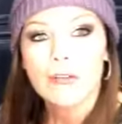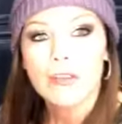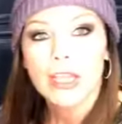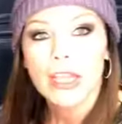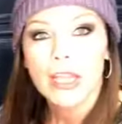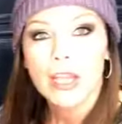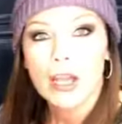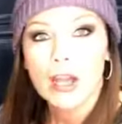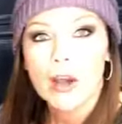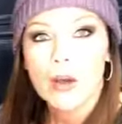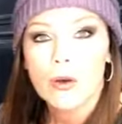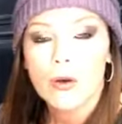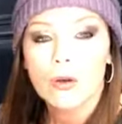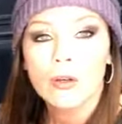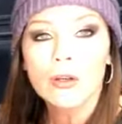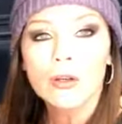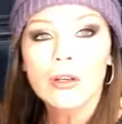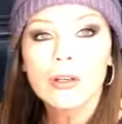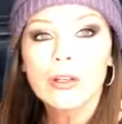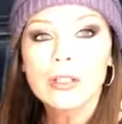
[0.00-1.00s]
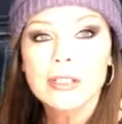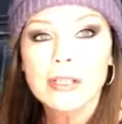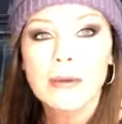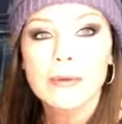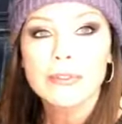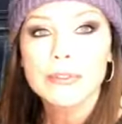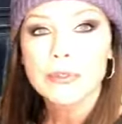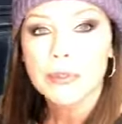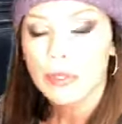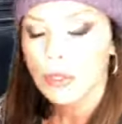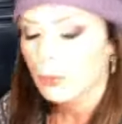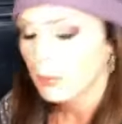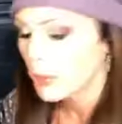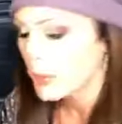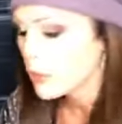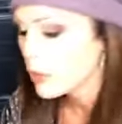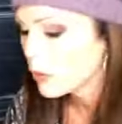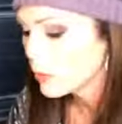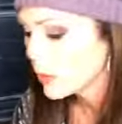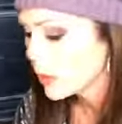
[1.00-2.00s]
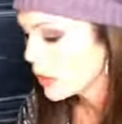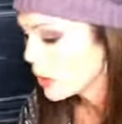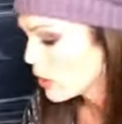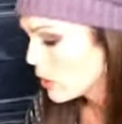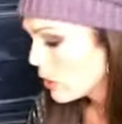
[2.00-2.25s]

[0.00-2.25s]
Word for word: a video because I was doing computer work